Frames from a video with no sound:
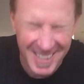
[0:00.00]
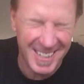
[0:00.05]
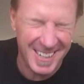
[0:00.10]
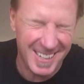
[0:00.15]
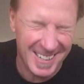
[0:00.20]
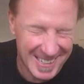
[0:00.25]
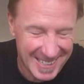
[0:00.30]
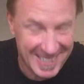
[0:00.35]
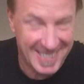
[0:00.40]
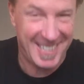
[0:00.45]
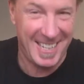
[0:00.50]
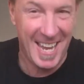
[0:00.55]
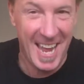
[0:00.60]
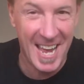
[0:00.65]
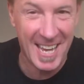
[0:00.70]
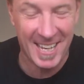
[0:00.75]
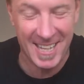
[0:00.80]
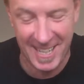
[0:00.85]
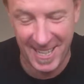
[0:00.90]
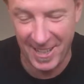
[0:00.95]
Is
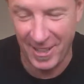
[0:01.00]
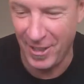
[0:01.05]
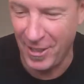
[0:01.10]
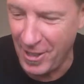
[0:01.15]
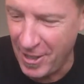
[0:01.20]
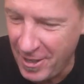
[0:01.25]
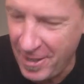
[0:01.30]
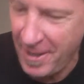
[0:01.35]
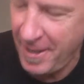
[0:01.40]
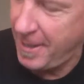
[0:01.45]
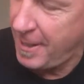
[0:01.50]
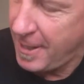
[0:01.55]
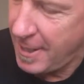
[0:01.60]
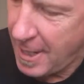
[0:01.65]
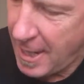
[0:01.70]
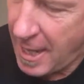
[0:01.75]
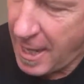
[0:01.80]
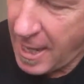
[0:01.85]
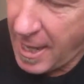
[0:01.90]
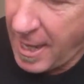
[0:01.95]
that killer?
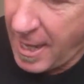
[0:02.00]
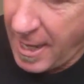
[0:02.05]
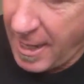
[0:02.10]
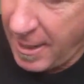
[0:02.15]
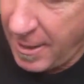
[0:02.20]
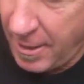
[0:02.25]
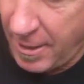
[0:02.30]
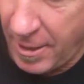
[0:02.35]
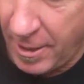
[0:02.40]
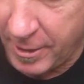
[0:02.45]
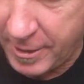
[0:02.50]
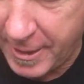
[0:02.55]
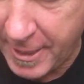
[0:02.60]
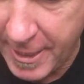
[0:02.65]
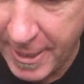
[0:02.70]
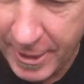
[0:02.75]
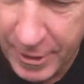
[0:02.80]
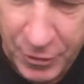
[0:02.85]
Okay,